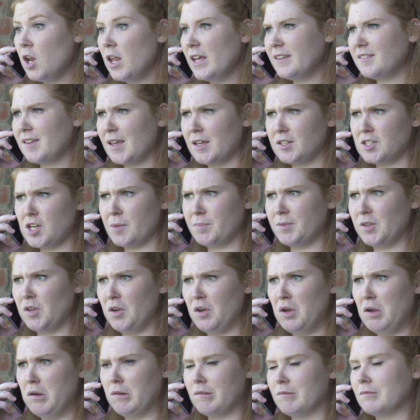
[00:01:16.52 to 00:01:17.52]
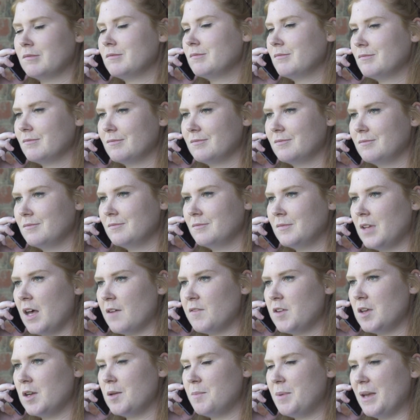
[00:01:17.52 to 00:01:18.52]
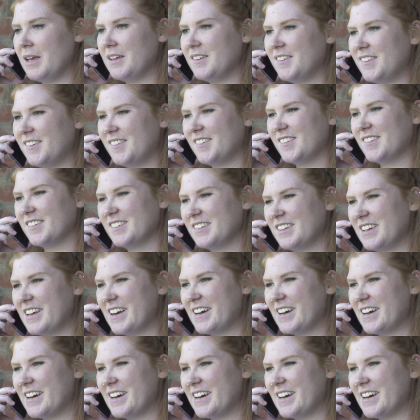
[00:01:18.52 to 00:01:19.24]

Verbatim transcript: let's catch up soon. Love you to bits.